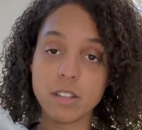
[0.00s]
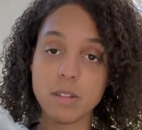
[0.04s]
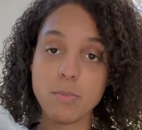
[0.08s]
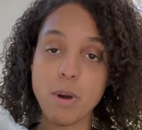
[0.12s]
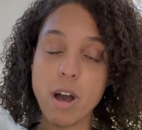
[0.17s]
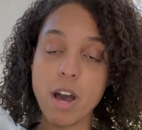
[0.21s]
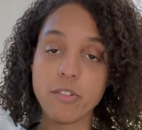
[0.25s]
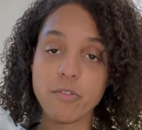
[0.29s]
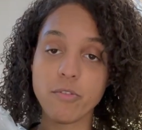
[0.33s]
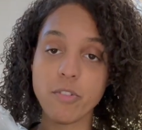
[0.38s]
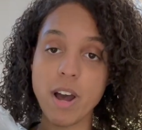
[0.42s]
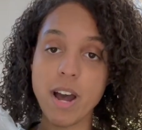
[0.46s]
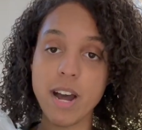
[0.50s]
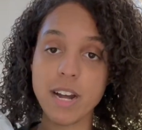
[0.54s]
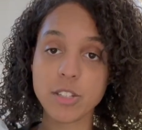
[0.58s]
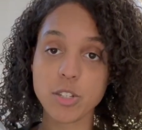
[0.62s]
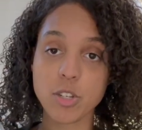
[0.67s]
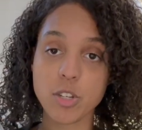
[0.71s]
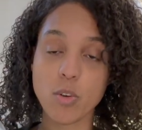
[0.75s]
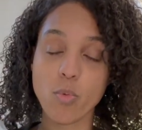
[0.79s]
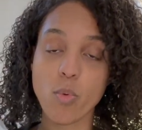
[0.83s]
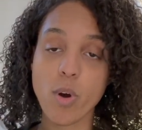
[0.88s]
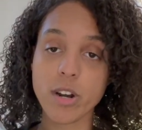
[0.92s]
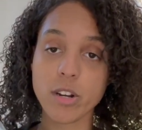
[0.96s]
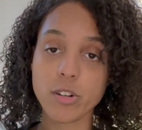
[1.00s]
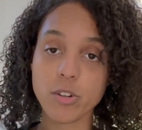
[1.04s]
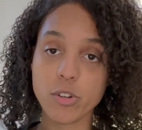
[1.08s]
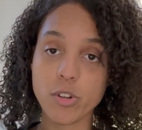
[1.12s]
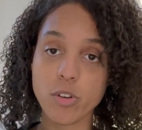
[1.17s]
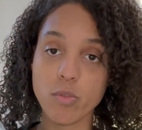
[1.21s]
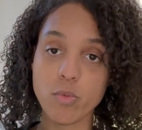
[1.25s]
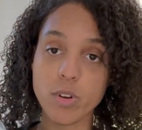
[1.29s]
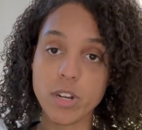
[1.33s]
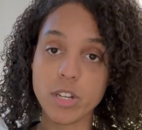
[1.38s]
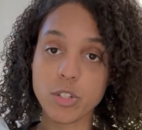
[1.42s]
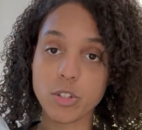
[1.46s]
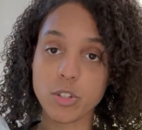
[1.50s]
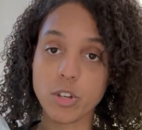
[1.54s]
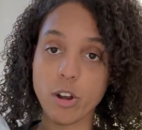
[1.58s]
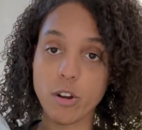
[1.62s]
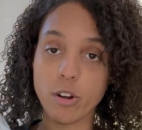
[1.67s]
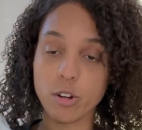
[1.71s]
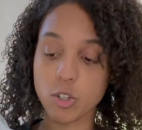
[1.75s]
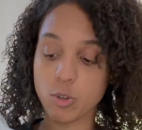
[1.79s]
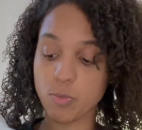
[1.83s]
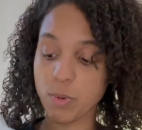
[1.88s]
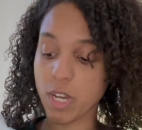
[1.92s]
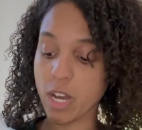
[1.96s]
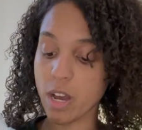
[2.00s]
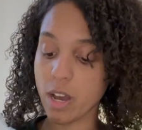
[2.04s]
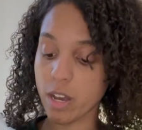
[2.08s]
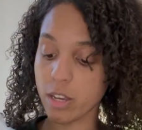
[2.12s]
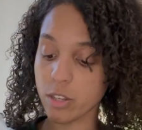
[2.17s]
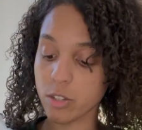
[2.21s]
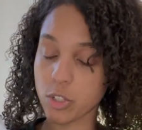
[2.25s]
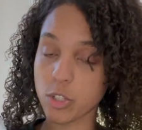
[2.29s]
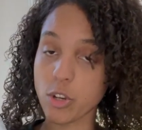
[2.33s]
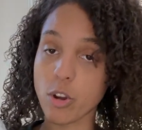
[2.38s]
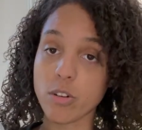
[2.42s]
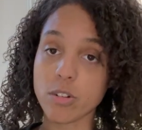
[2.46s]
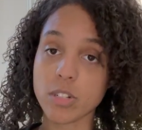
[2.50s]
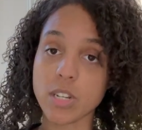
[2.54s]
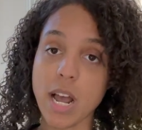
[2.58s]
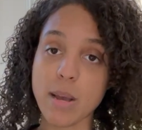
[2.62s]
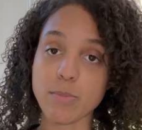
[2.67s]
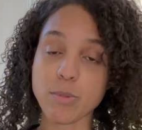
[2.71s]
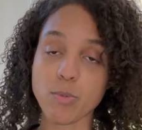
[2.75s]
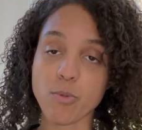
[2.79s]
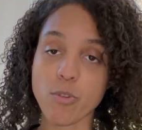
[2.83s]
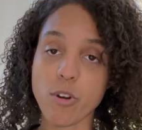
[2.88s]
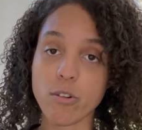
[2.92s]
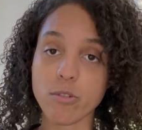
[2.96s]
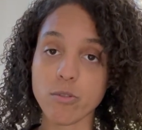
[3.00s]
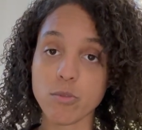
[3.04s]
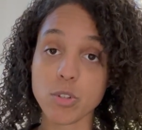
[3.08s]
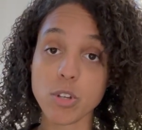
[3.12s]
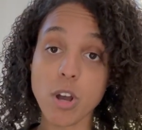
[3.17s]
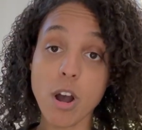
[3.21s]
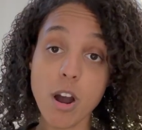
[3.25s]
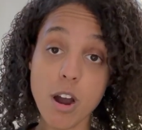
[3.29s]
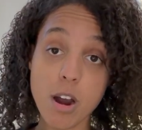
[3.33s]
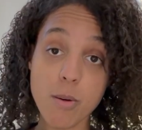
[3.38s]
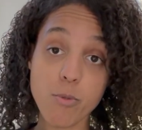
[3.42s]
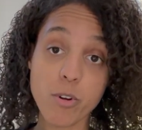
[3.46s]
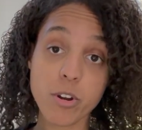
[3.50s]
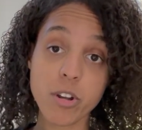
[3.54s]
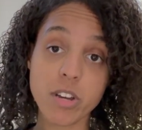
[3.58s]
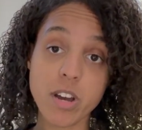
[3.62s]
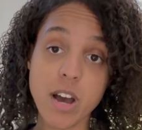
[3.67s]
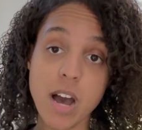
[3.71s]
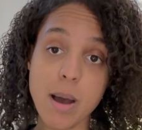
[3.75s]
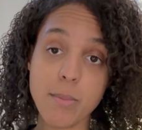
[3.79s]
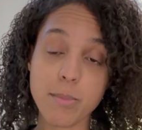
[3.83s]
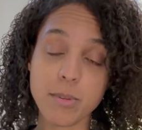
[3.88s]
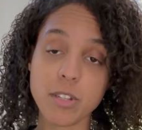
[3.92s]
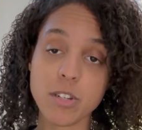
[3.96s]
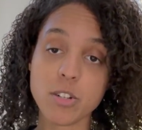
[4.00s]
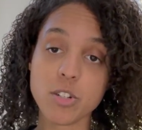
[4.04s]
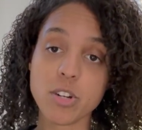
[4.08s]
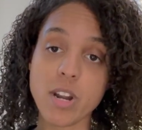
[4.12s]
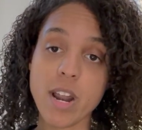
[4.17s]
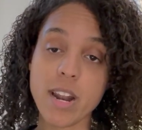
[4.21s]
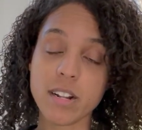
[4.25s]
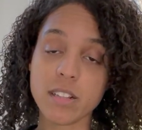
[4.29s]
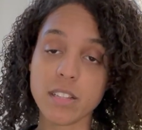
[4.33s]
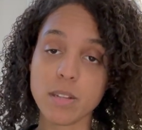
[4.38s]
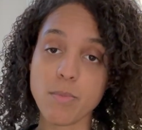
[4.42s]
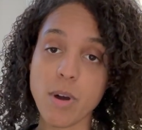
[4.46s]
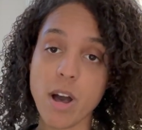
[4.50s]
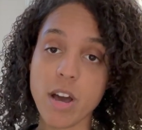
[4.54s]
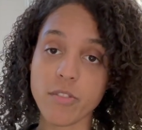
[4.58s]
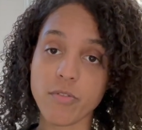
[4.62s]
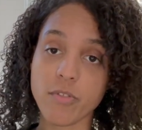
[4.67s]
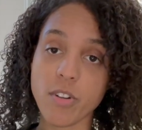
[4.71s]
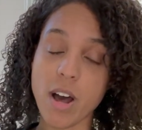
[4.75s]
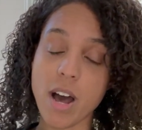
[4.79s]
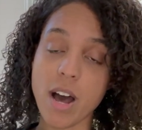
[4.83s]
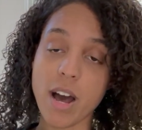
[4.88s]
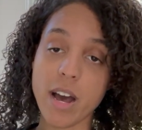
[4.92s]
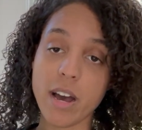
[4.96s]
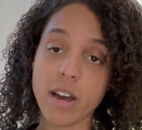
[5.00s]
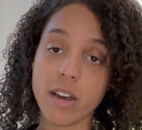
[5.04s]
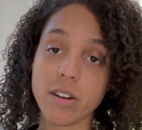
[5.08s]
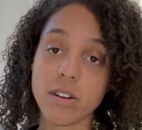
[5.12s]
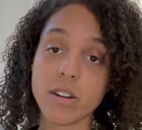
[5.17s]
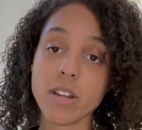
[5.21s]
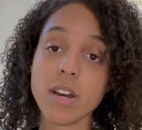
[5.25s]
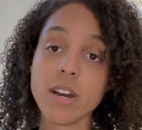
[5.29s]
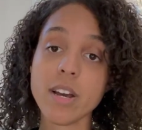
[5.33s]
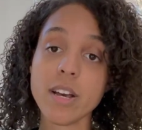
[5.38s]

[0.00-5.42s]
modified, so you want to do your research, because certain types of produce are pretty commonly genetically modified,